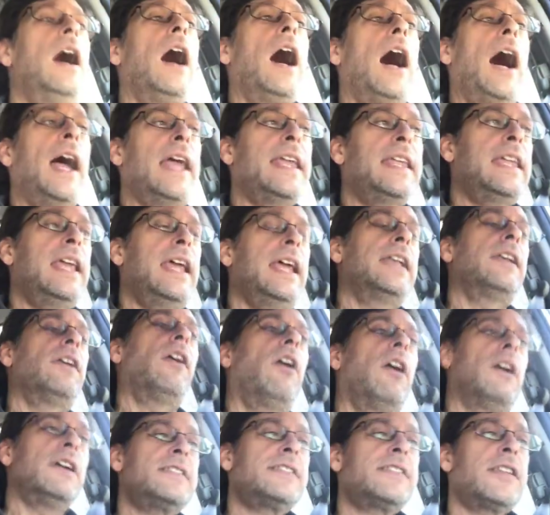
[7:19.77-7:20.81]
I can
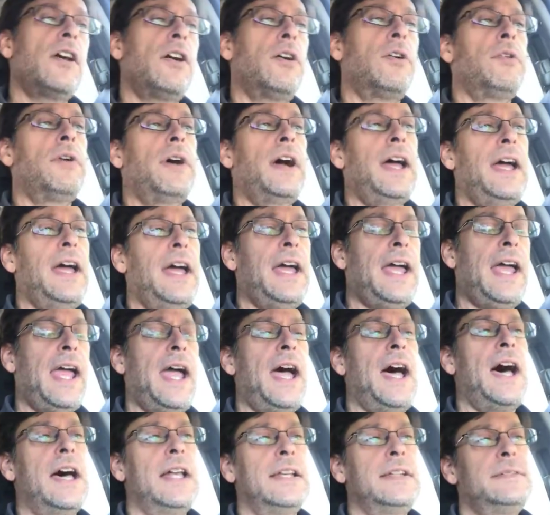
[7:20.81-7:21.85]
also
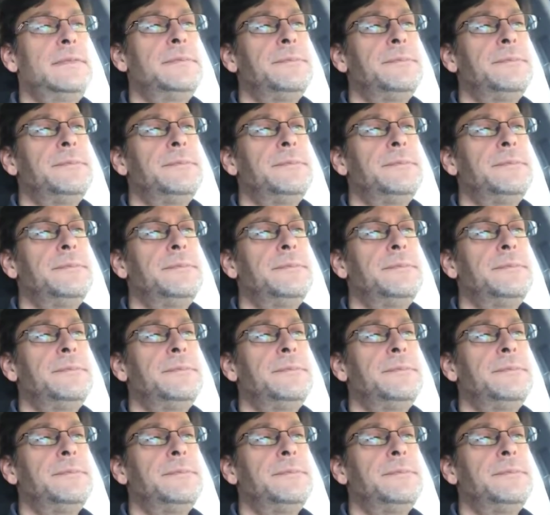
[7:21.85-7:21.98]
add,